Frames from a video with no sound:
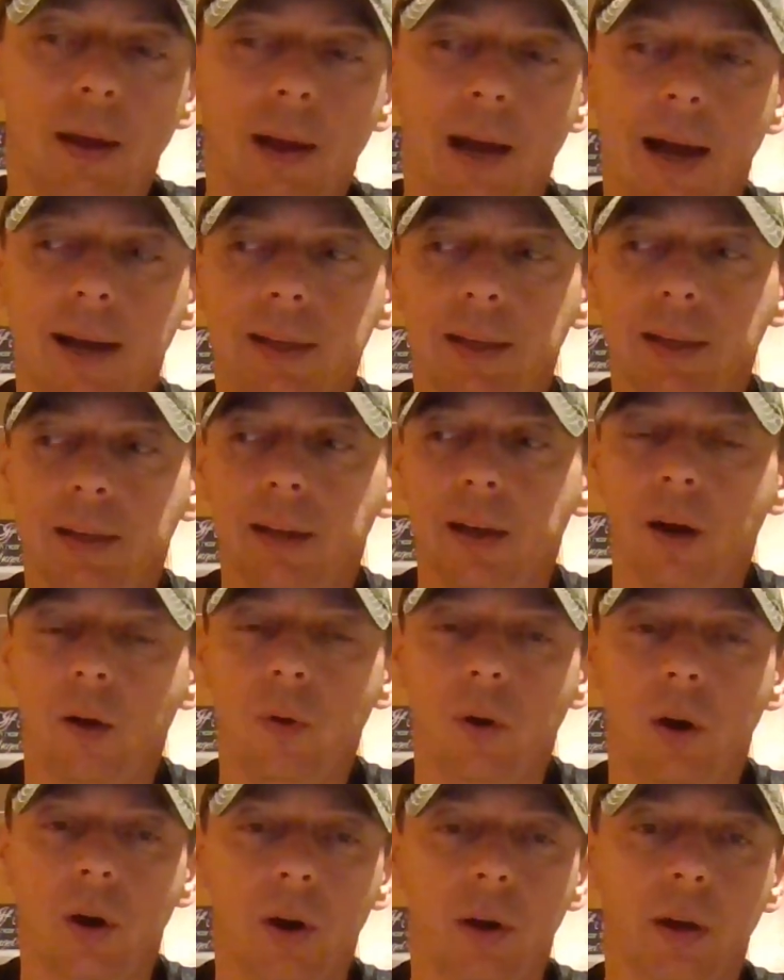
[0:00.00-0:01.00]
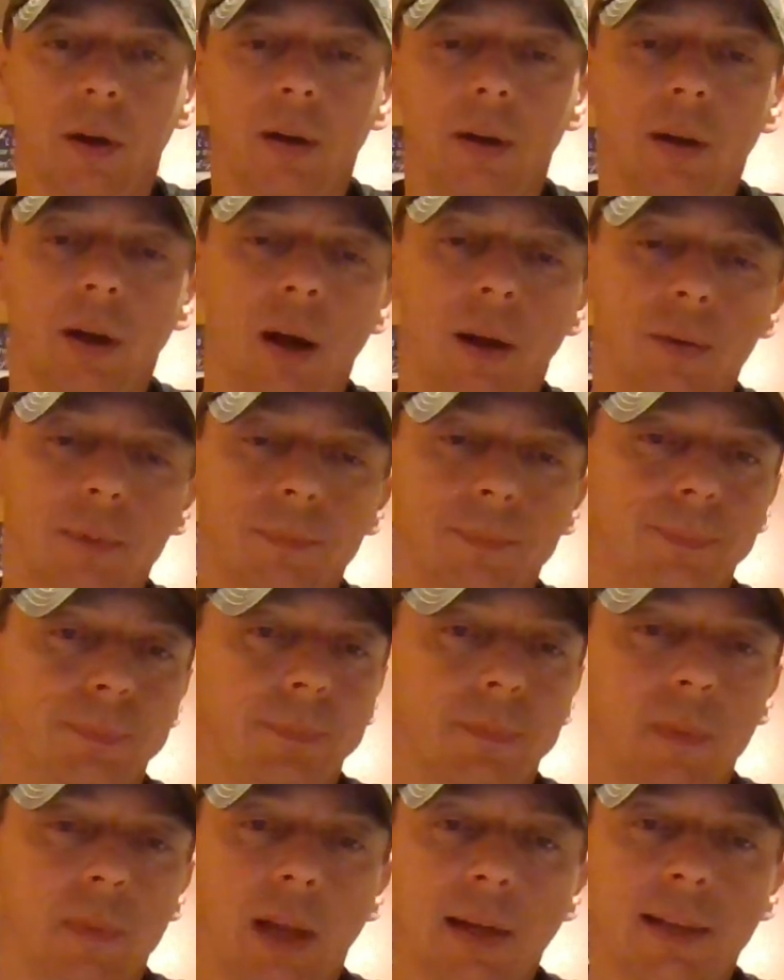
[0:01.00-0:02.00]
I can go hunt
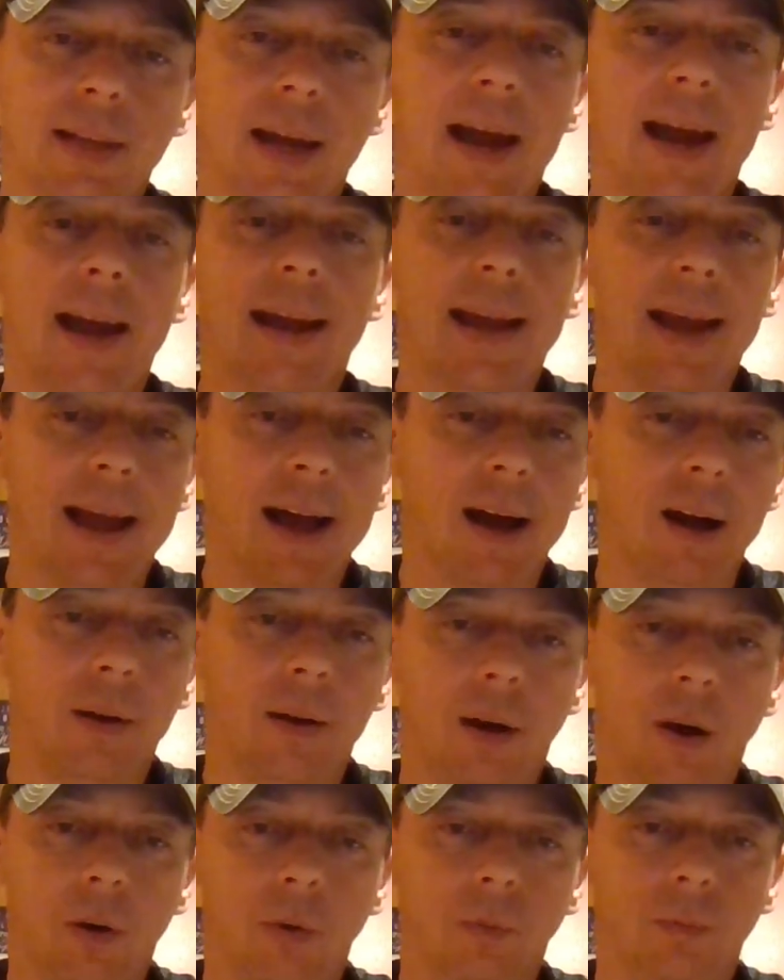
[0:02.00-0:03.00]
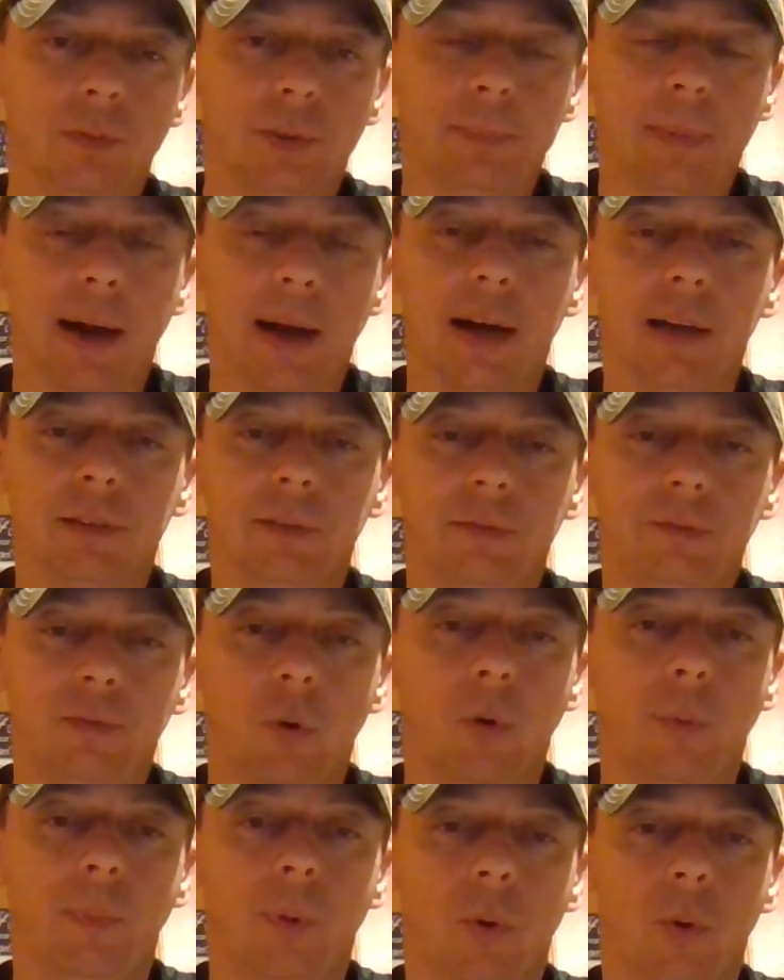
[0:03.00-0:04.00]
and tag out on spikes and
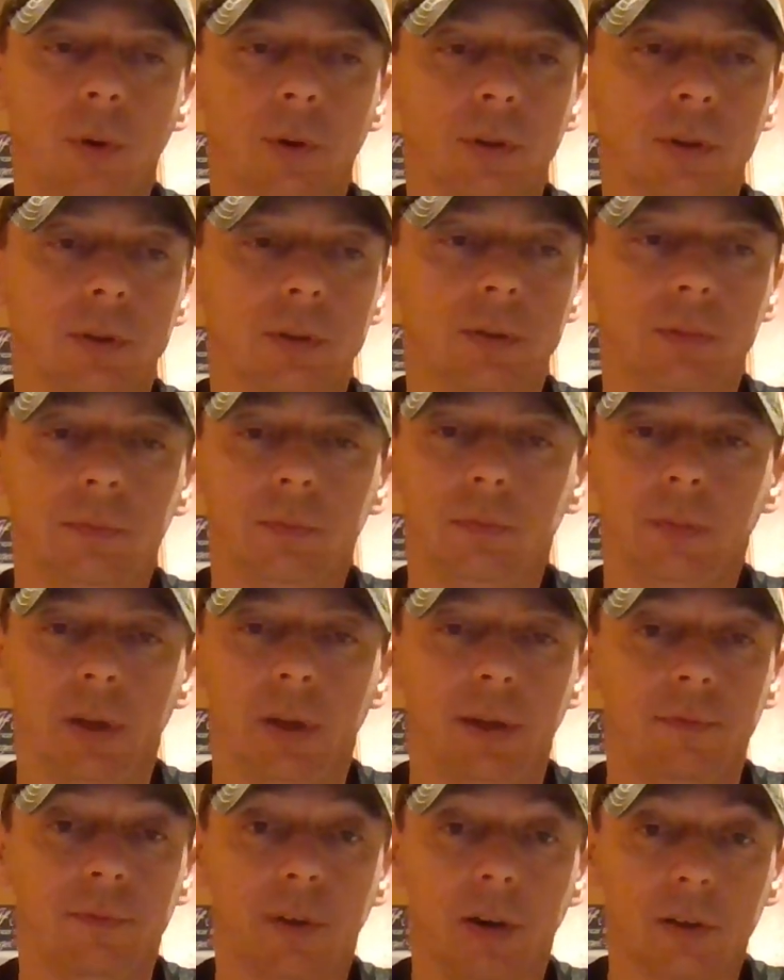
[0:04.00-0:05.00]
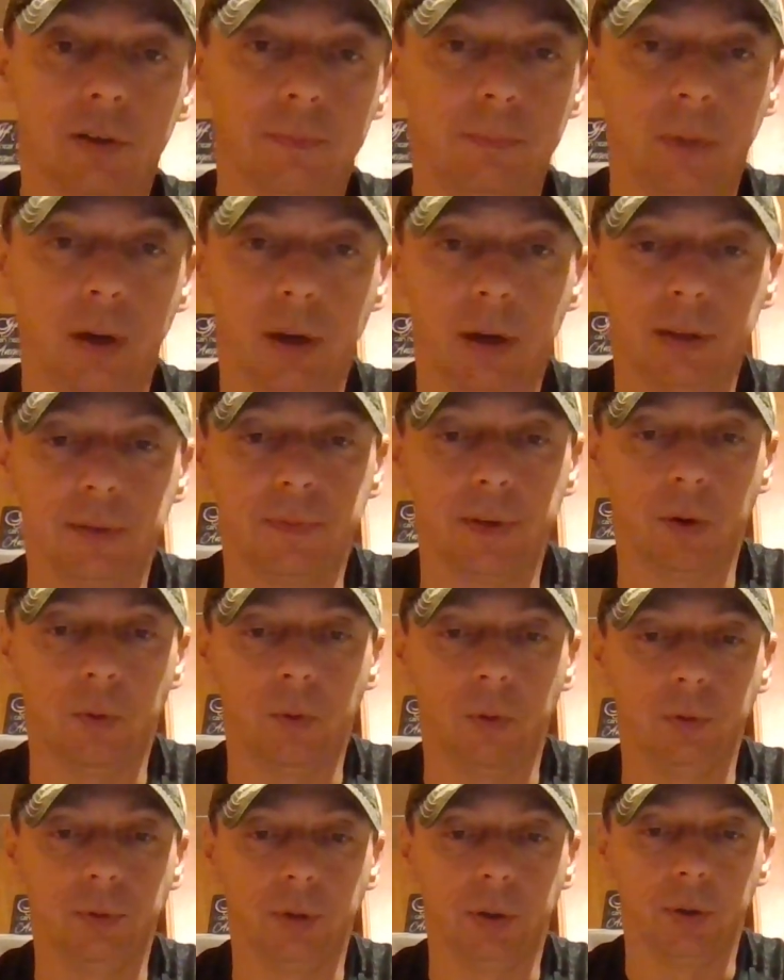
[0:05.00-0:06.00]
4 pointers in the first month if I
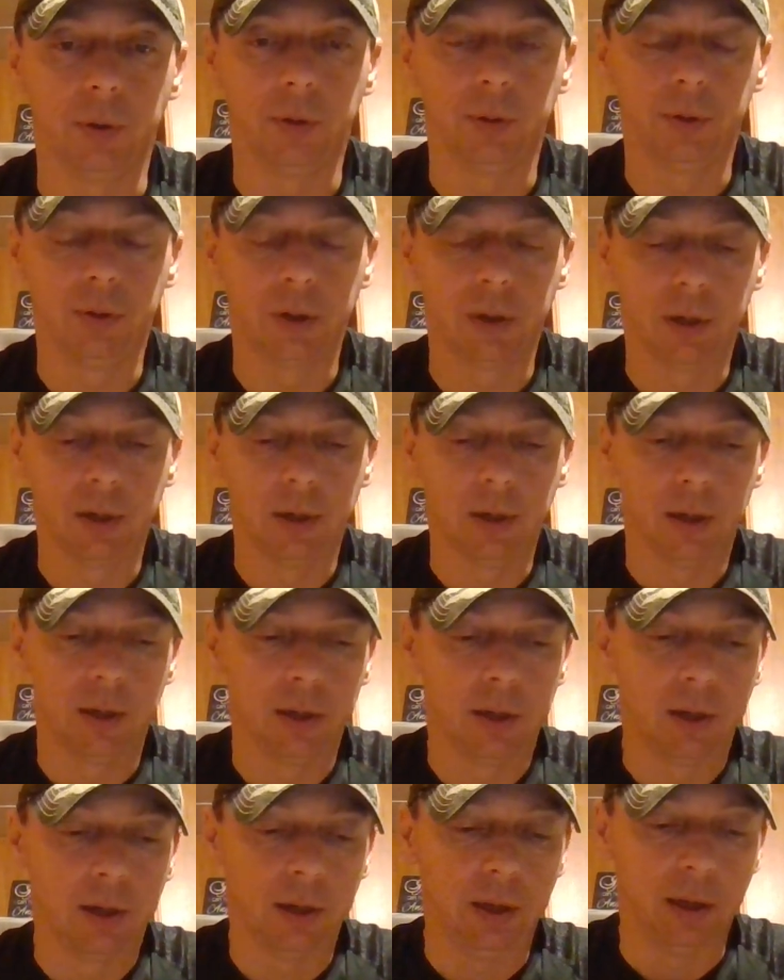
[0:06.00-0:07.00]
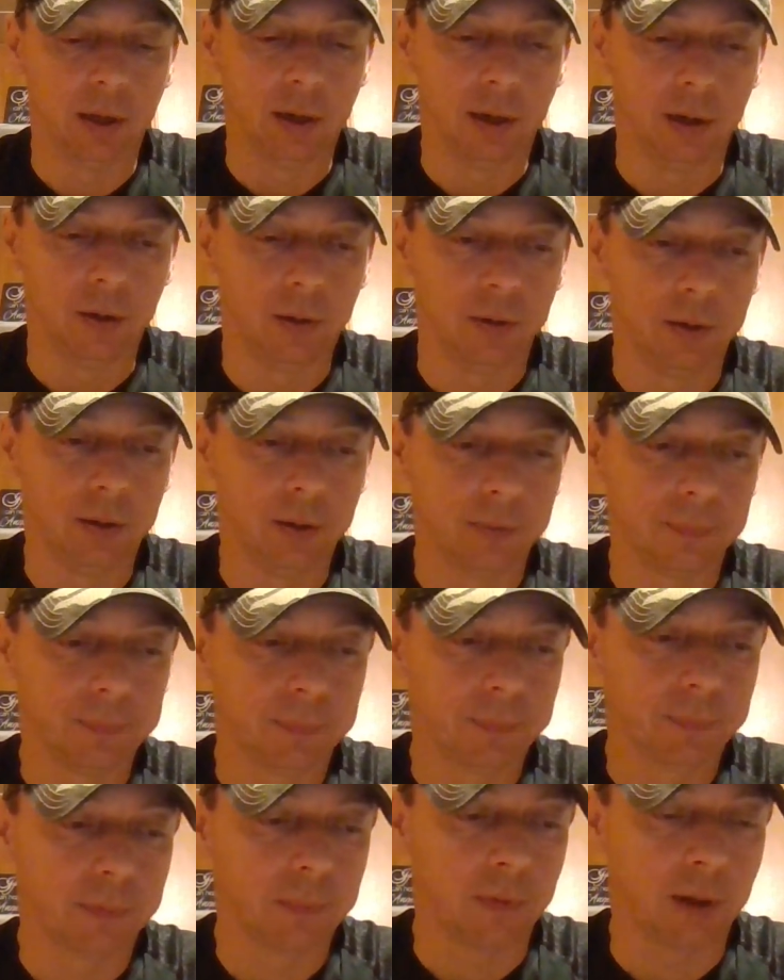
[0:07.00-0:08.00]
want to. You know,
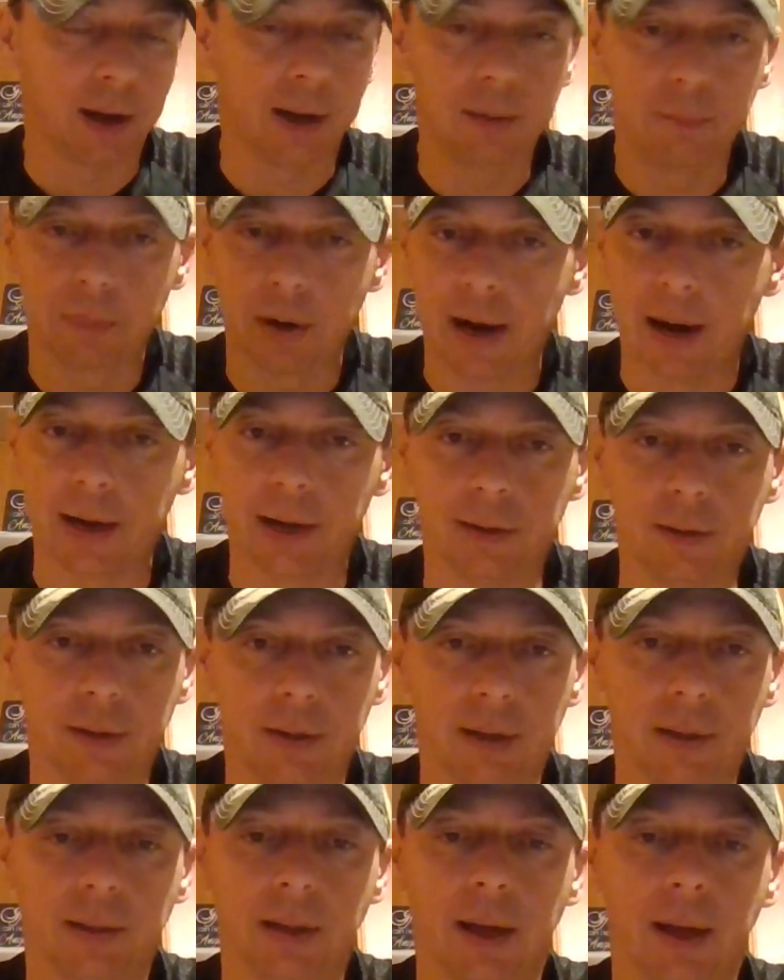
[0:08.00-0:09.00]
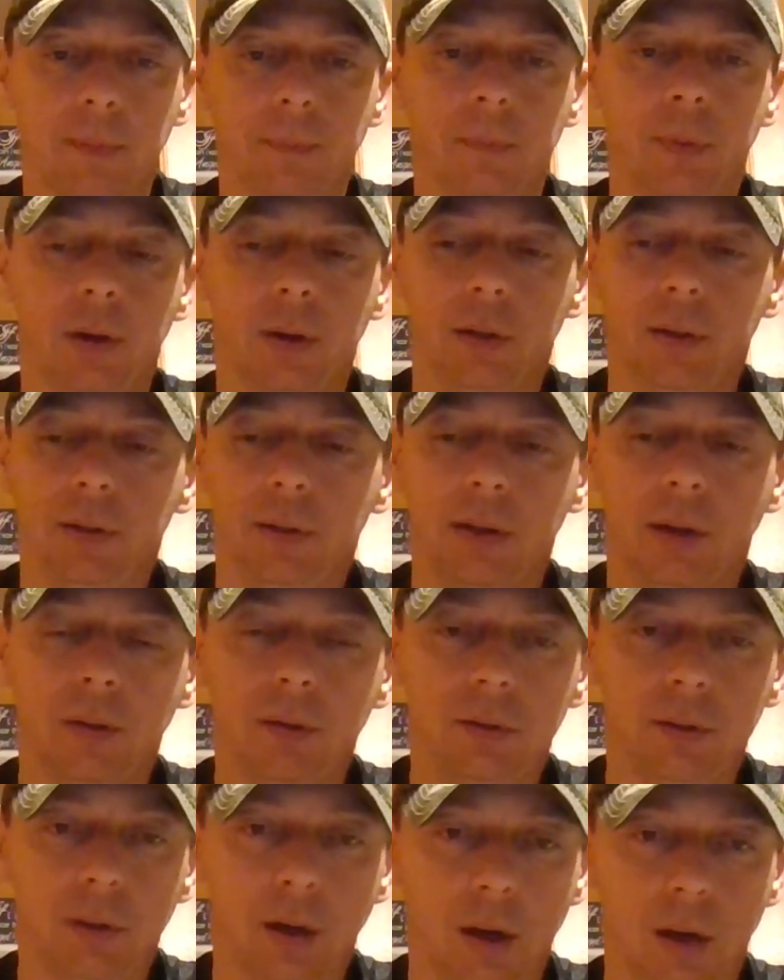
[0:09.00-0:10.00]
I ain't bragging or anything, but
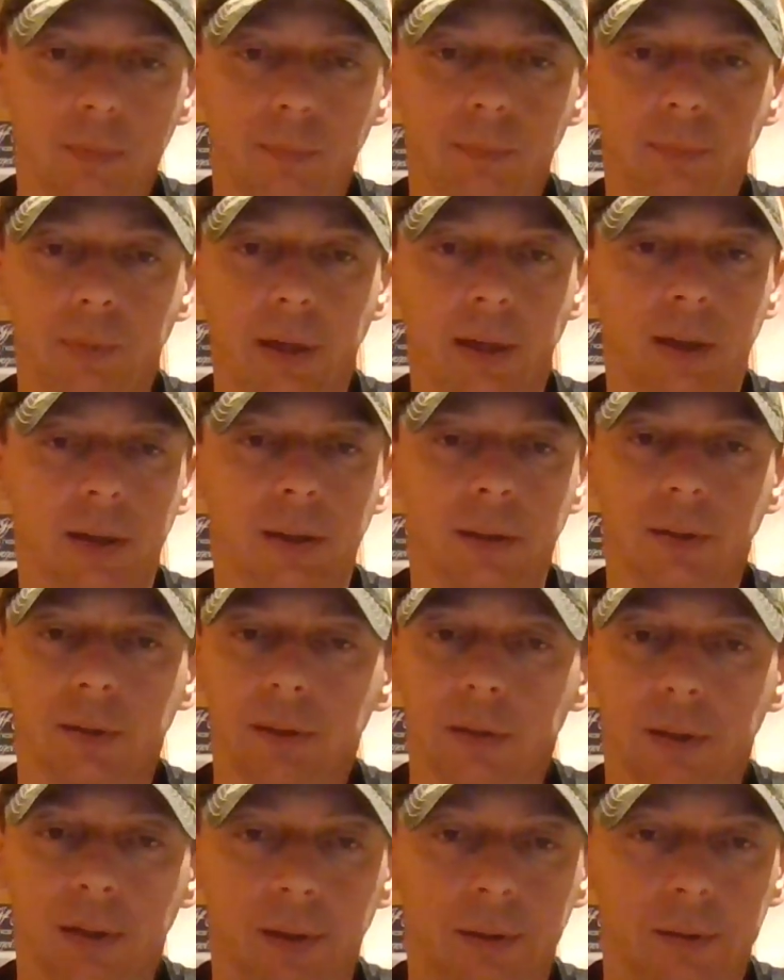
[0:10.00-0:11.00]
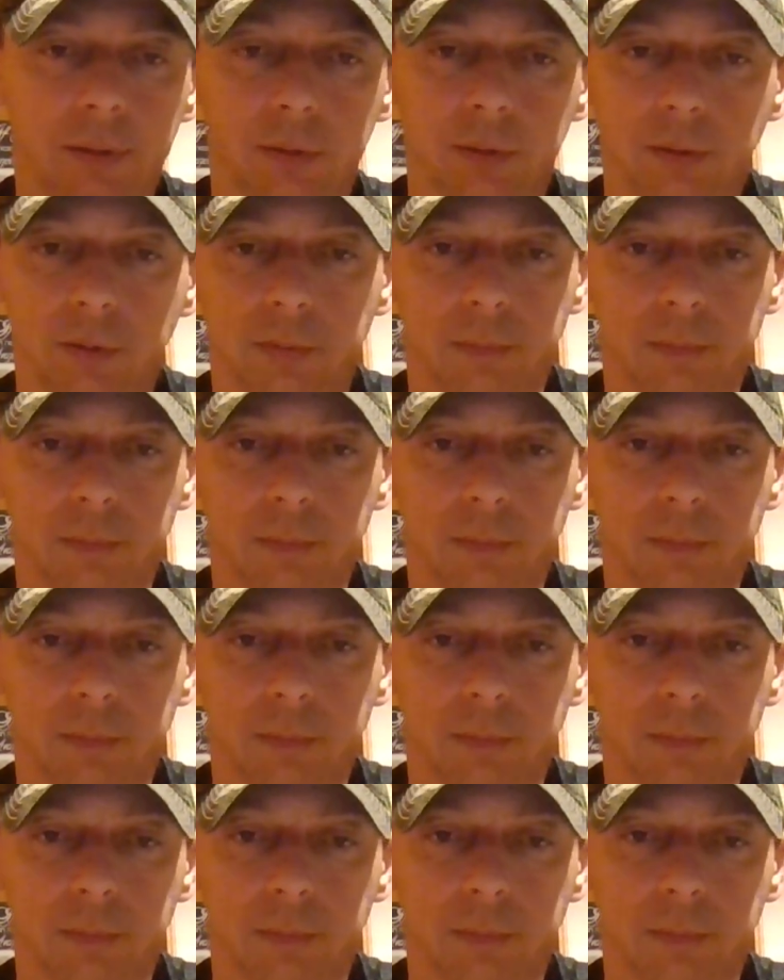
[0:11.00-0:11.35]
those young deer are